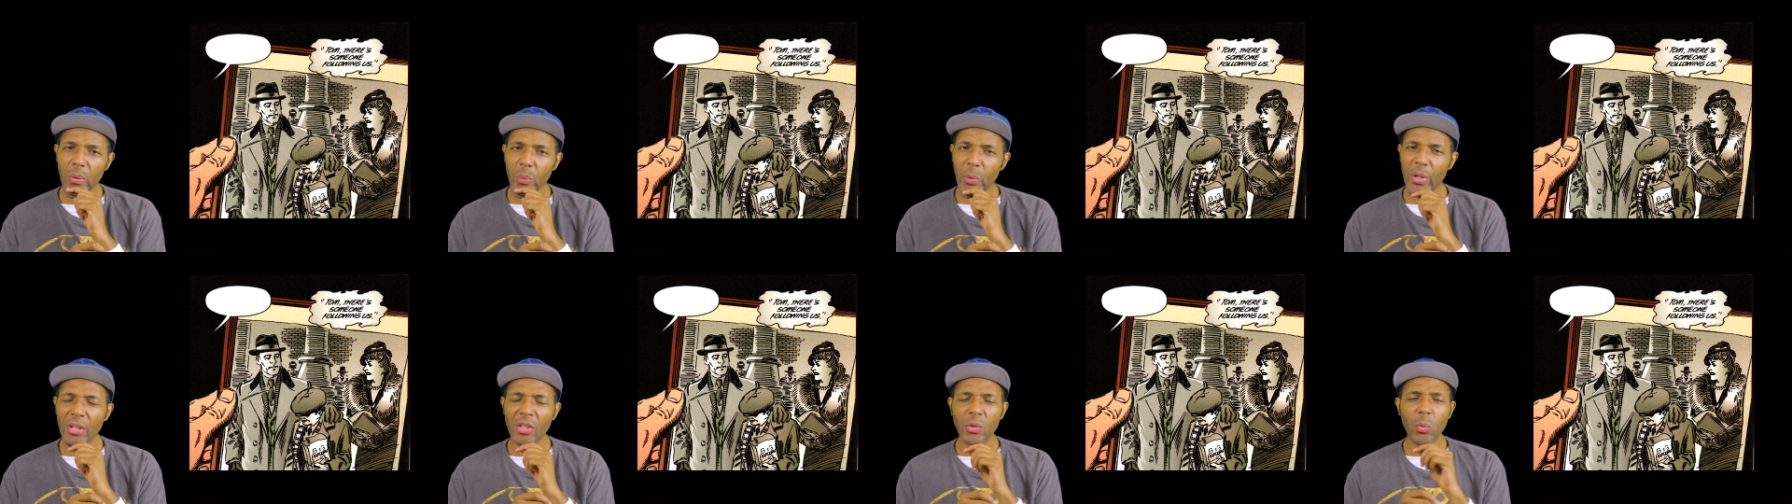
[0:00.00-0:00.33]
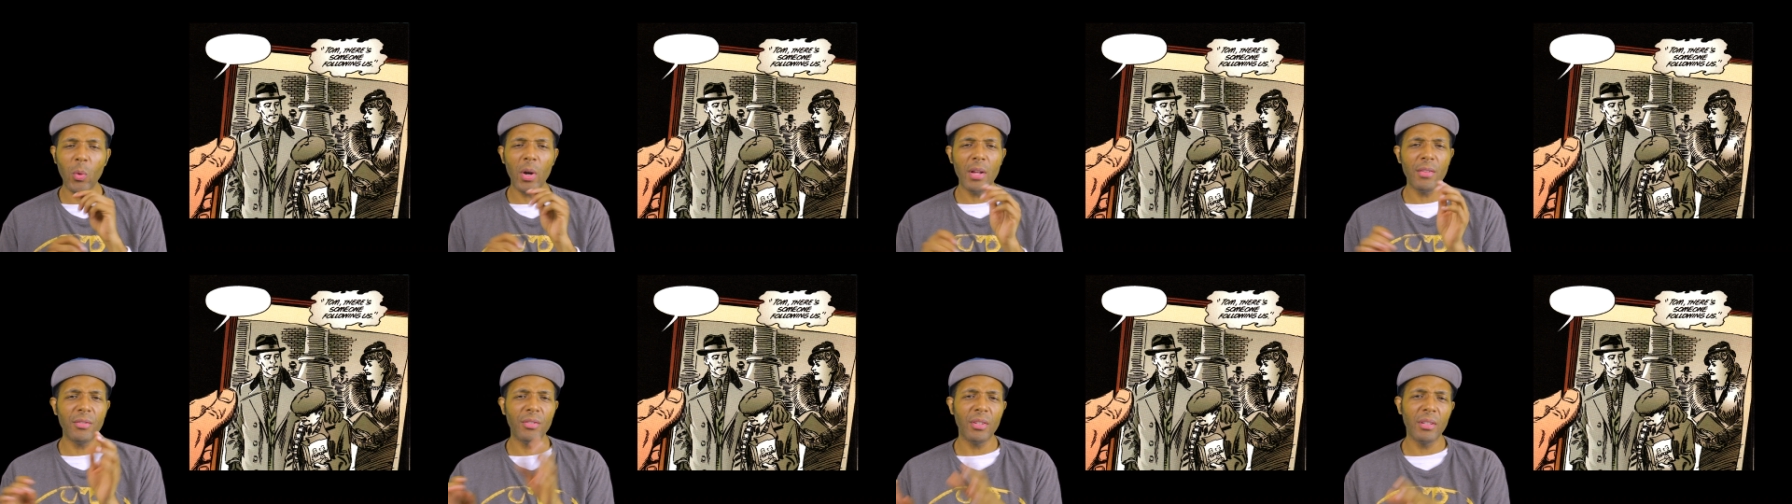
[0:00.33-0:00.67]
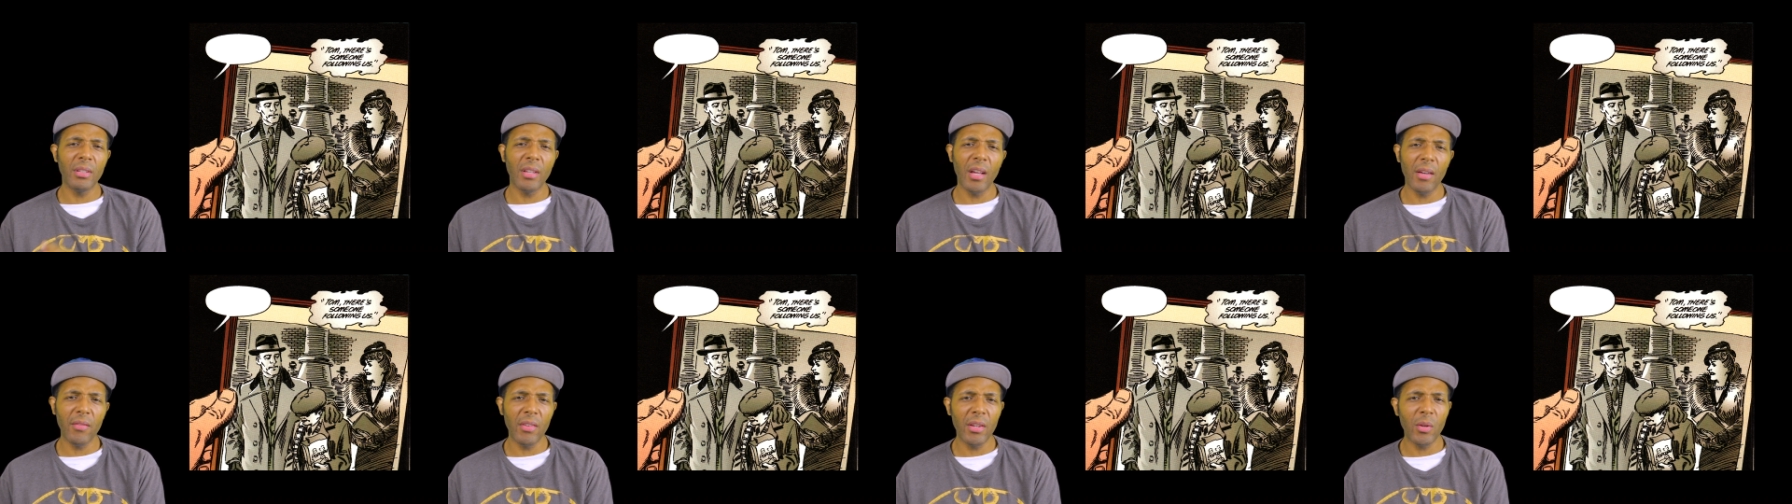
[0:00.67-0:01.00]
which one's the
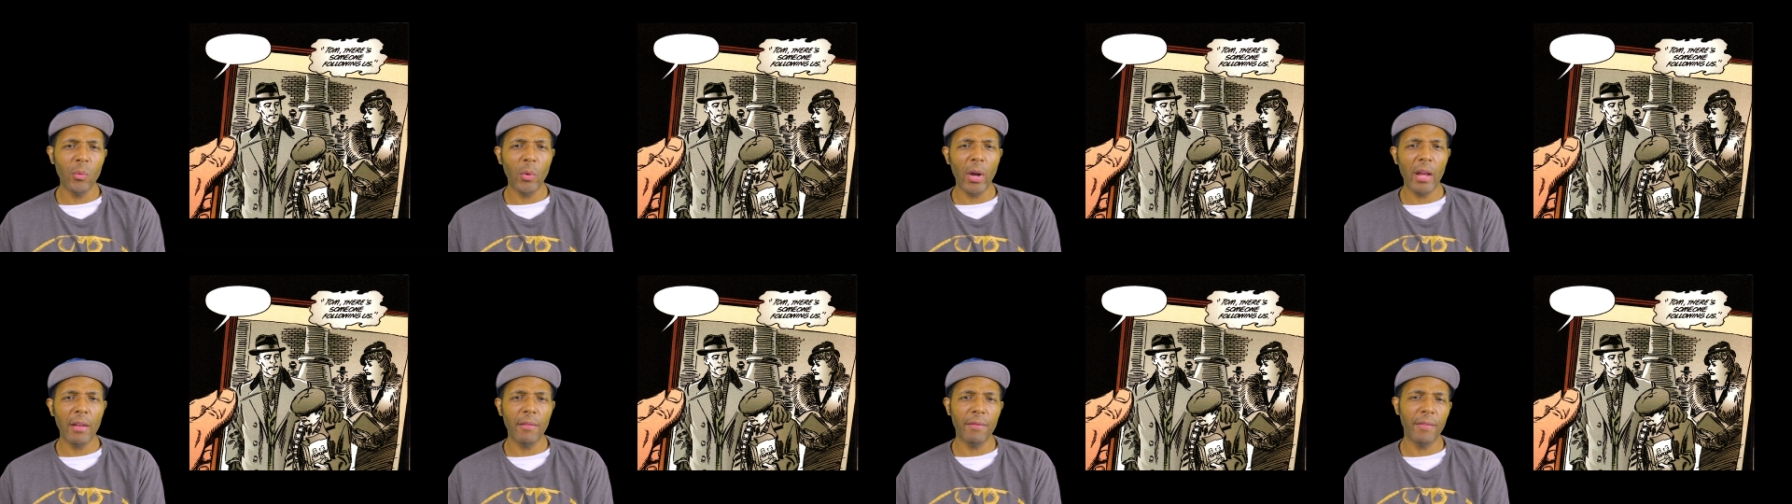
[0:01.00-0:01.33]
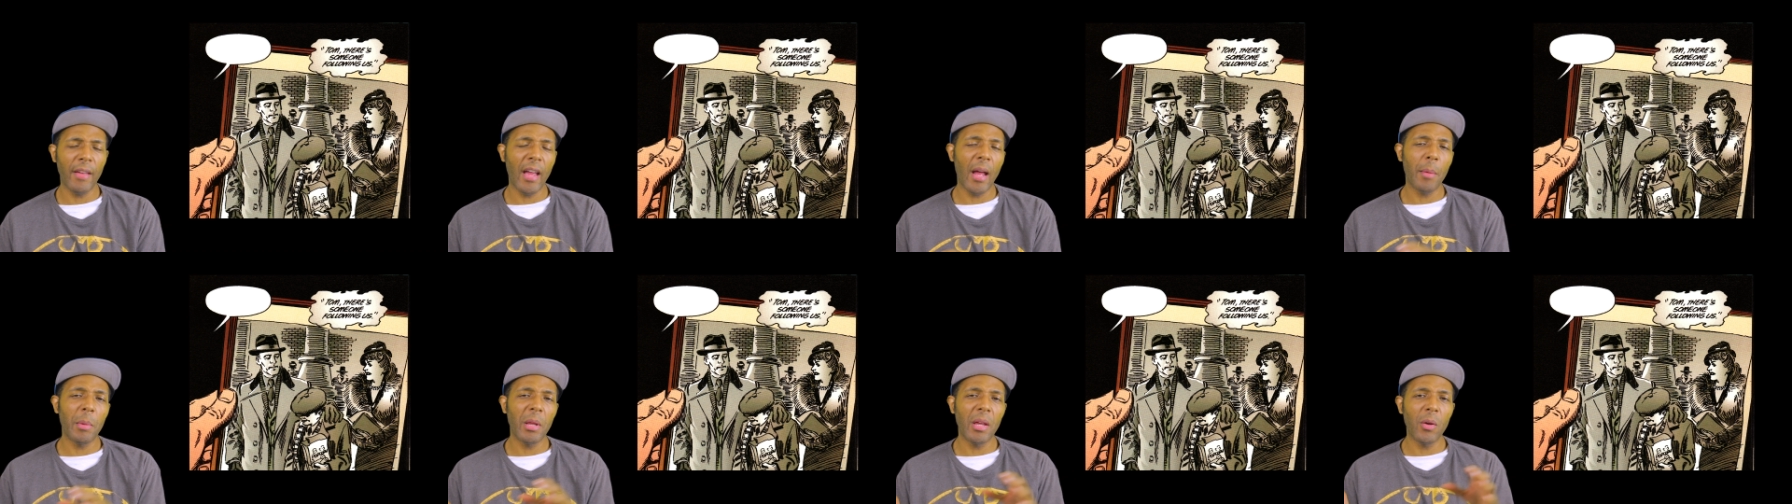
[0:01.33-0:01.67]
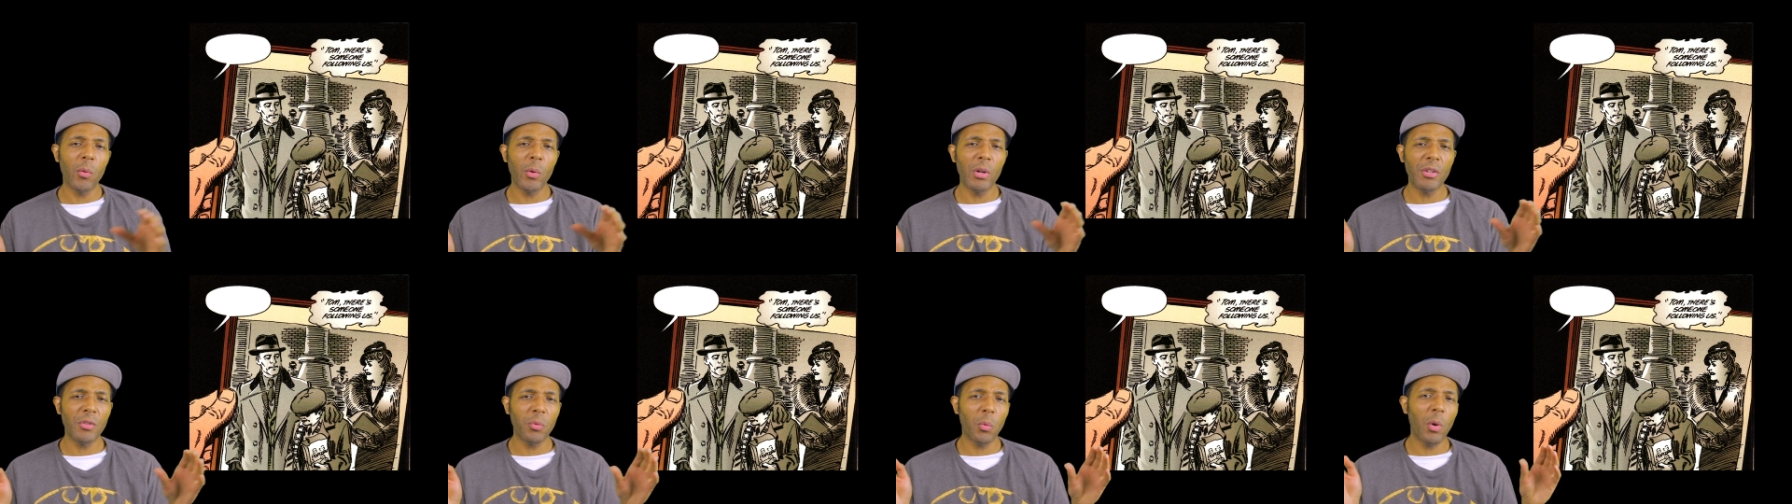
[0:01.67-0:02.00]
loving Wayne family,
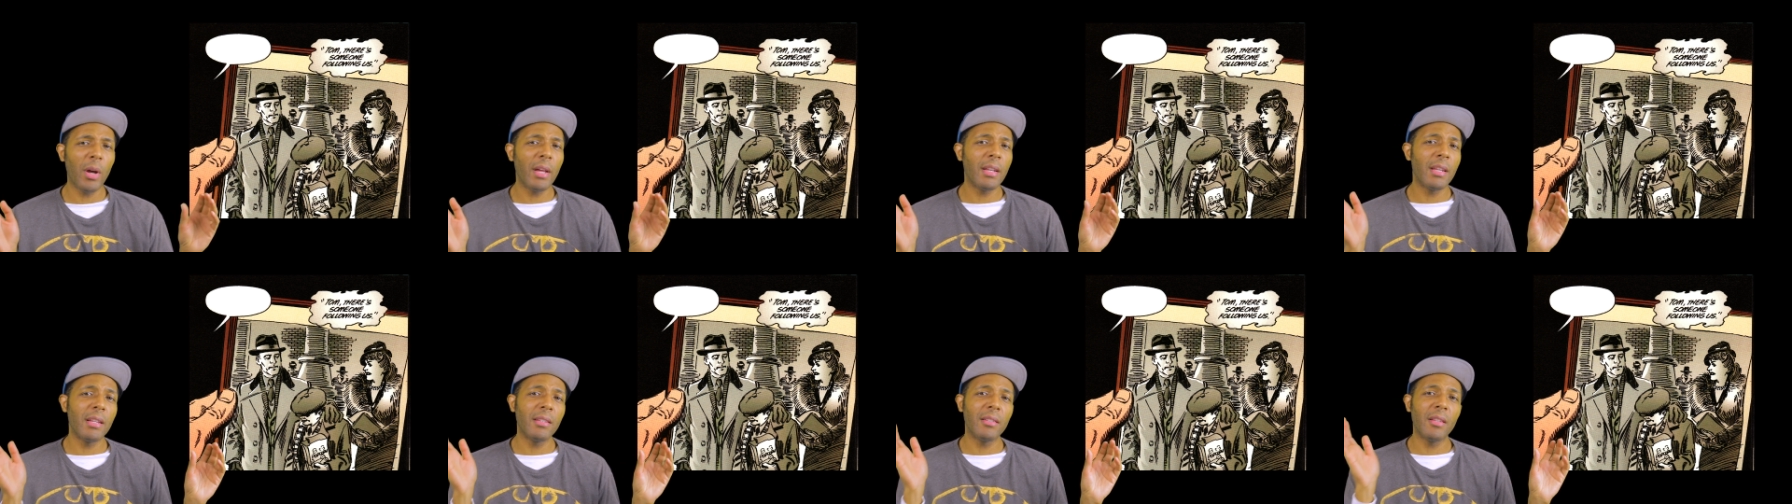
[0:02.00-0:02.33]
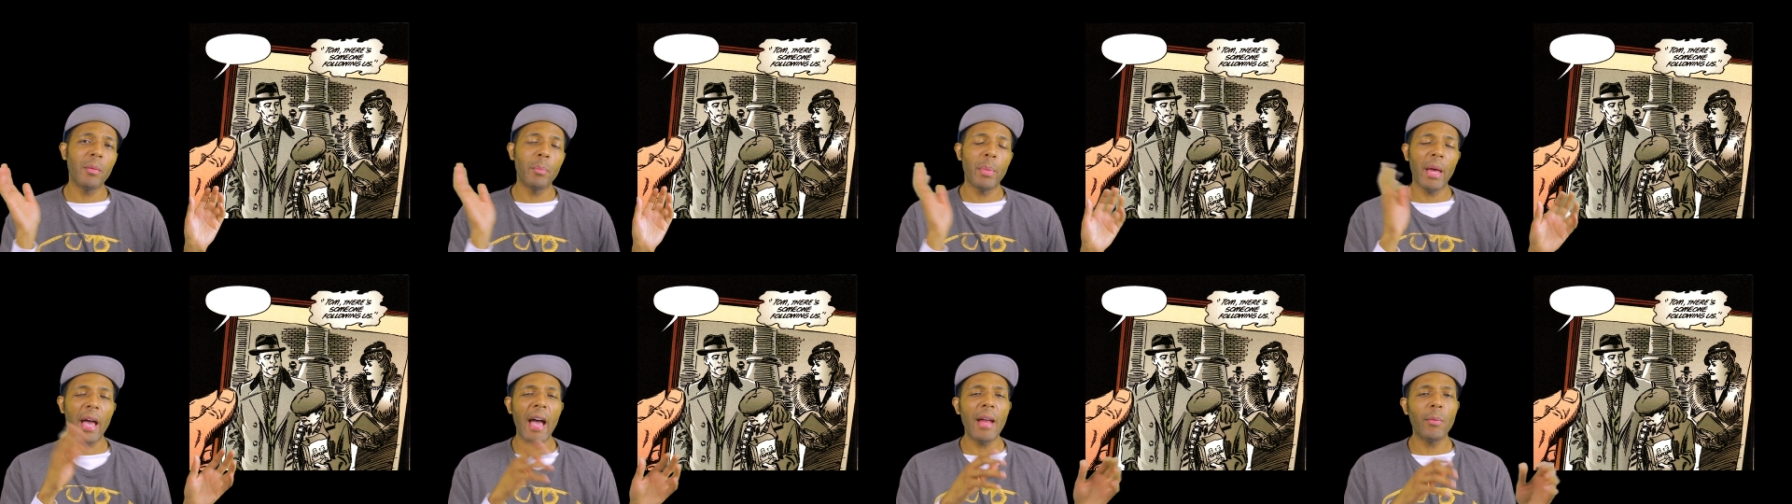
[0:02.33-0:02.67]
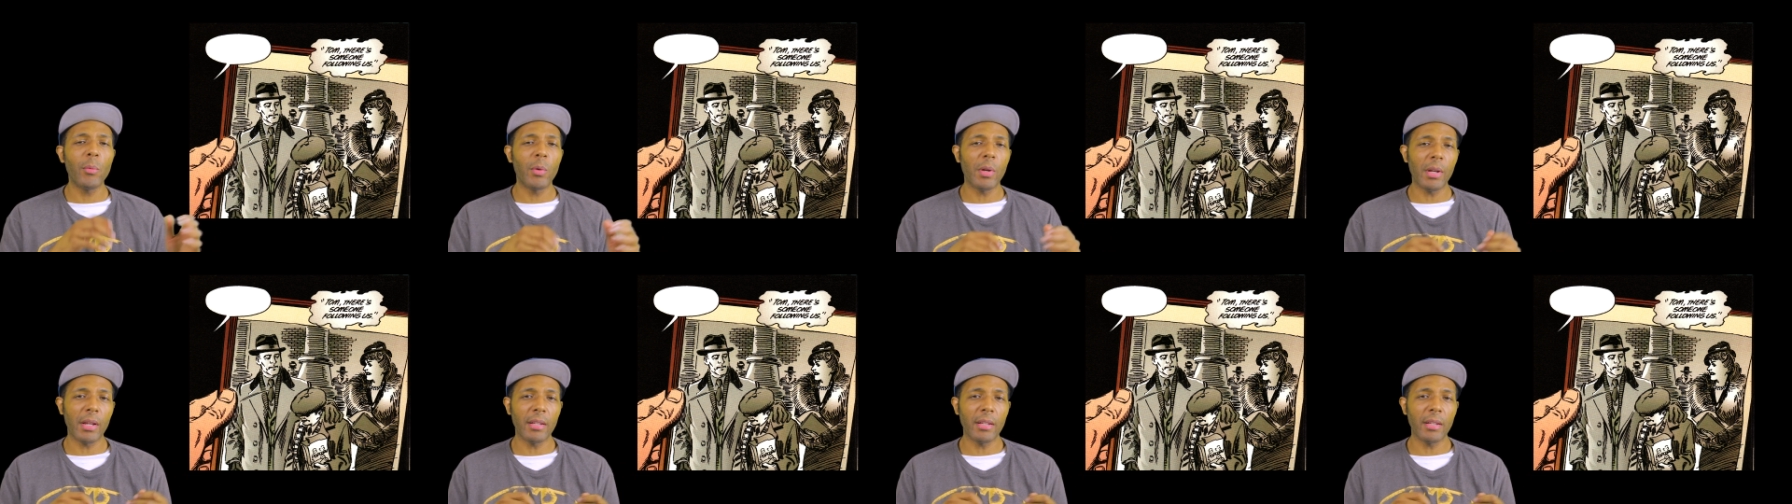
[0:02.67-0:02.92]
which one is the bad one?